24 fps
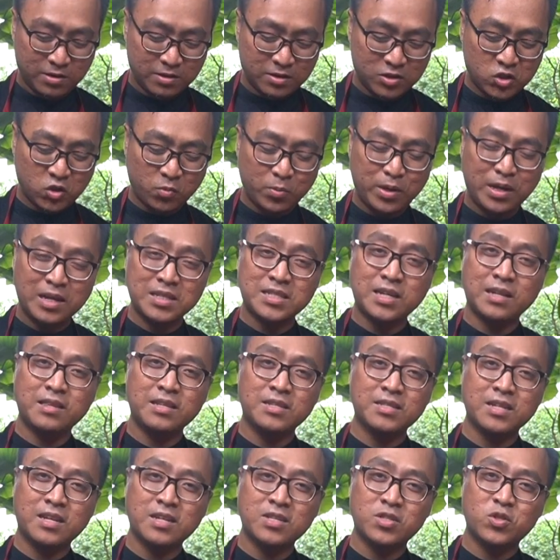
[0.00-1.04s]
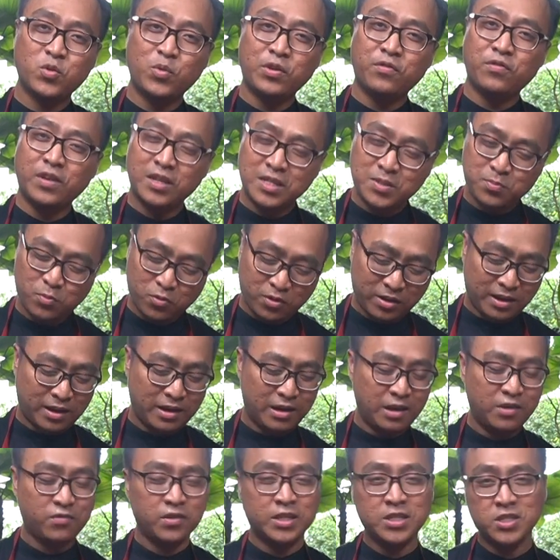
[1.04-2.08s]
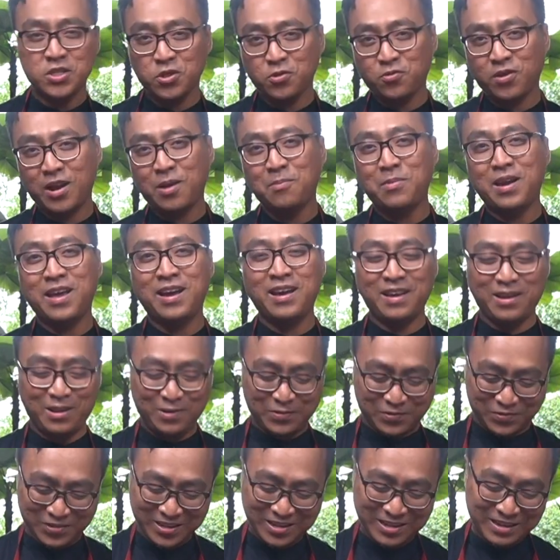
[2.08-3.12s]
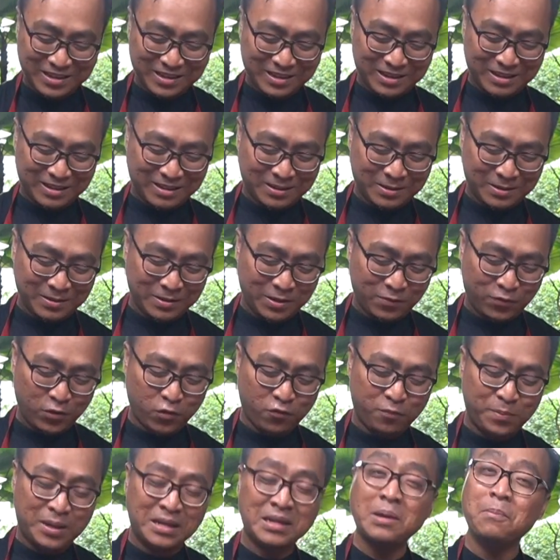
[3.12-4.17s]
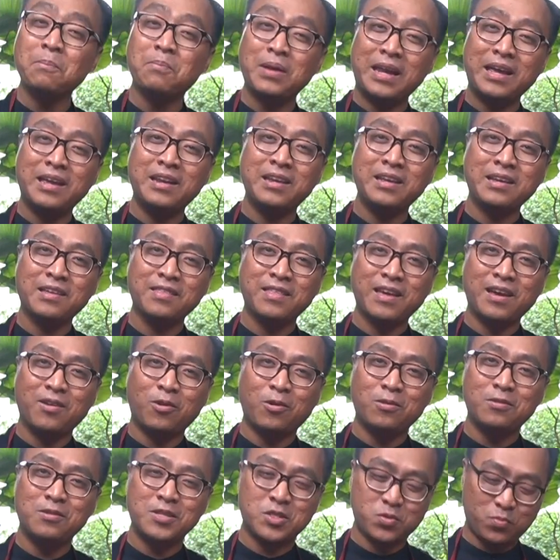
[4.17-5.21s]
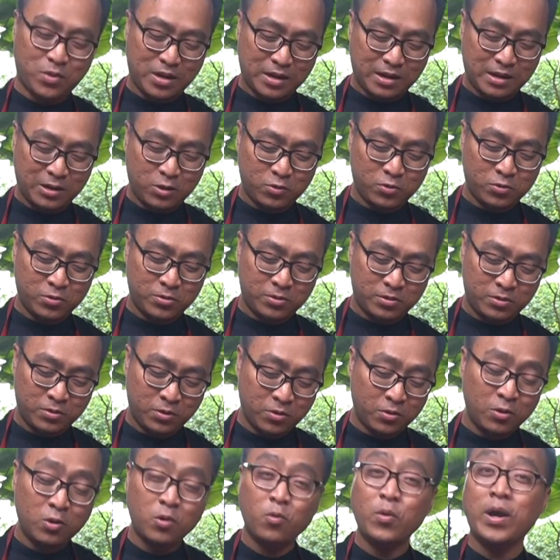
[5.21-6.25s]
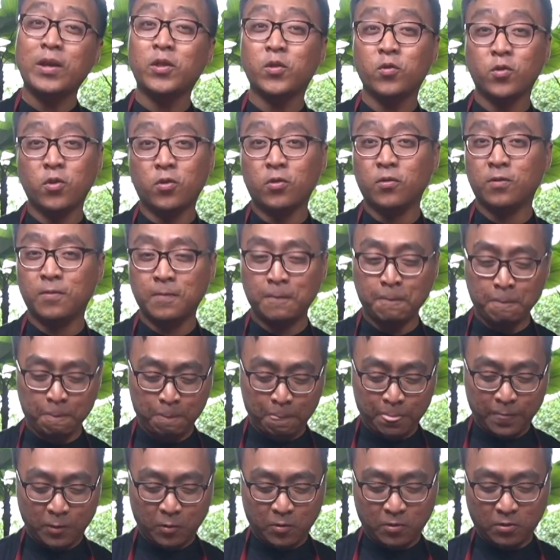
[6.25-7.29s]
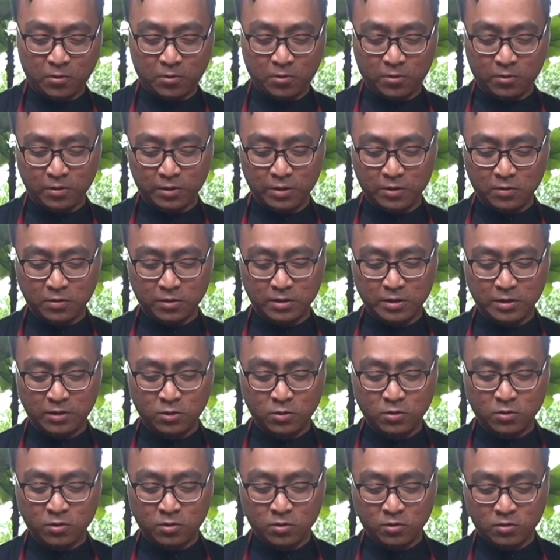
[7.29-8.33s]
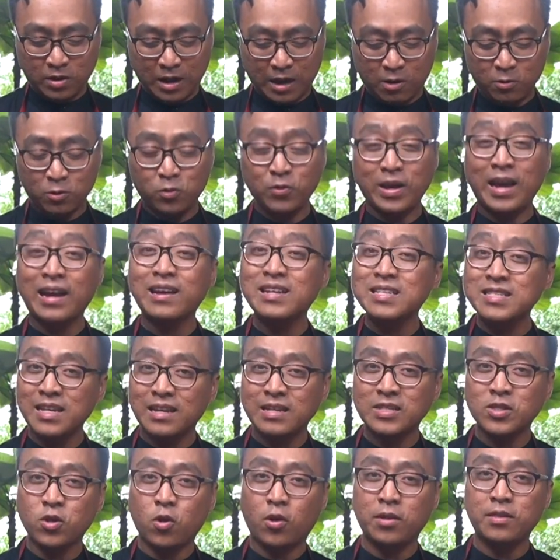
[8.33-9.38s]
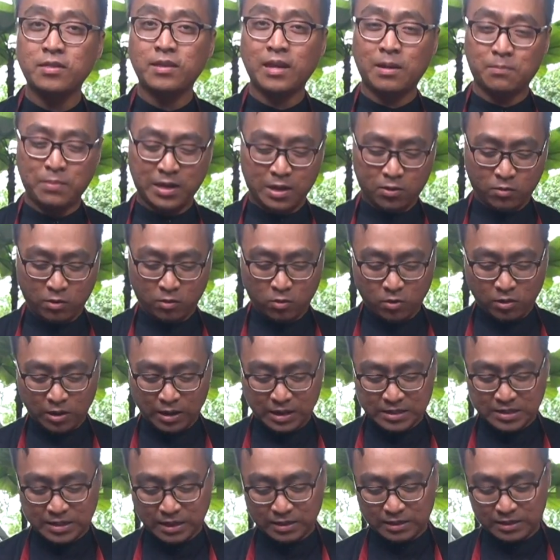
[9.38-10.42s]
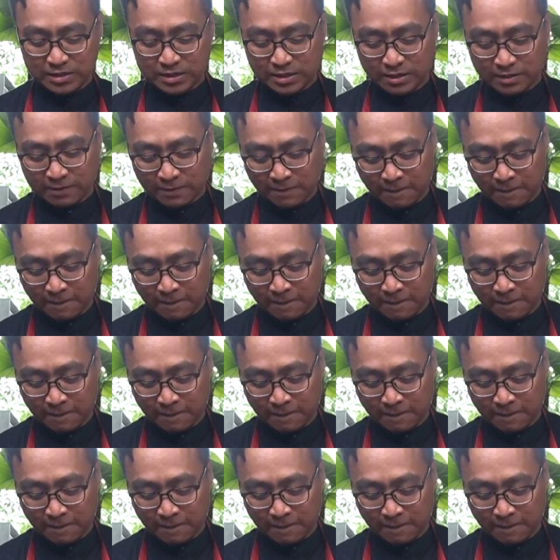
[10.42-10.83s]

So many Asatizahs doing Facebook Live, Instagram Live. If you've been complaining that all this while you don't know where to go, or you don't know how to access content by our local Asatizah,